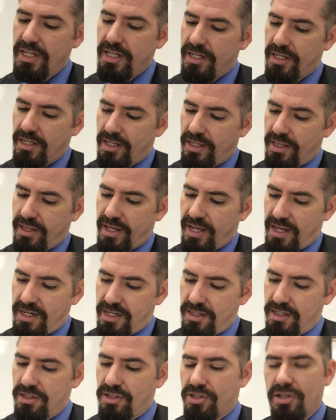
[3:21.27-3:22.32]
that
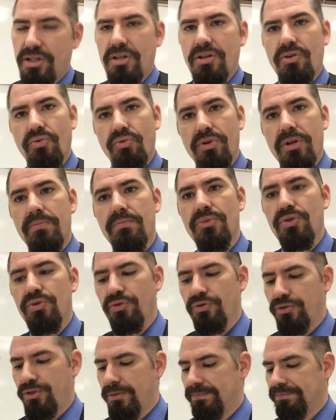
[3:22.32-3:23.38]
is
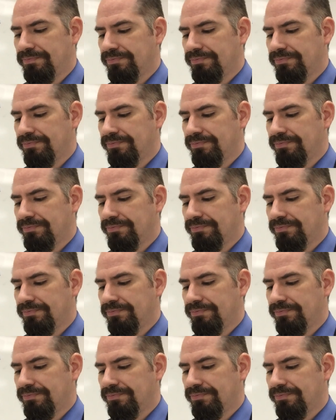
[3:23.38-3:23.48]
removed.